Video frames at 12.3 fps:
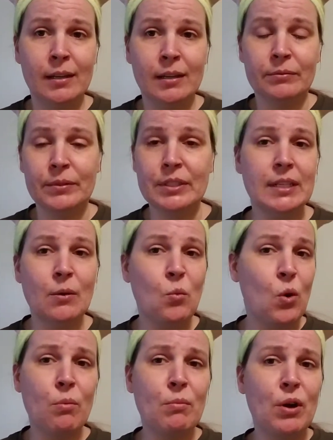visiting
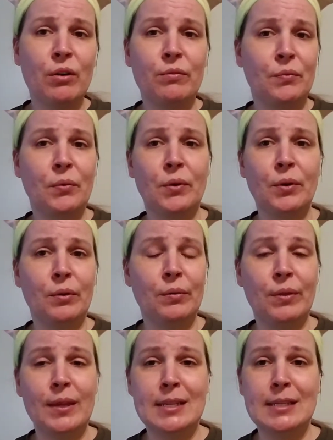Walmart for
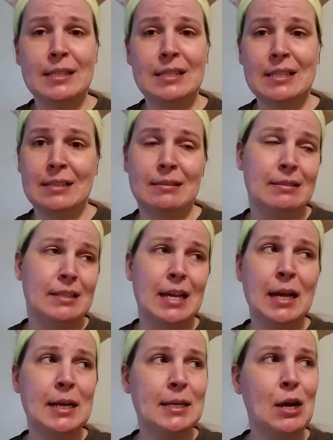the
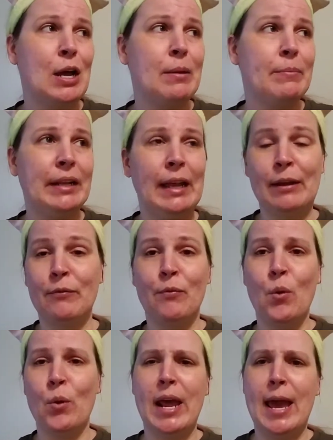second time in like
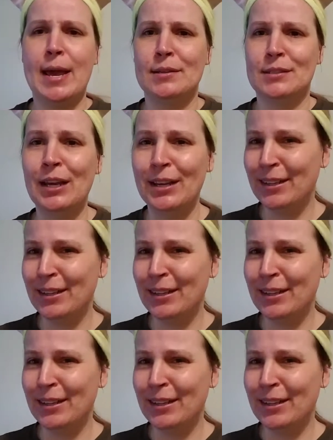4 days.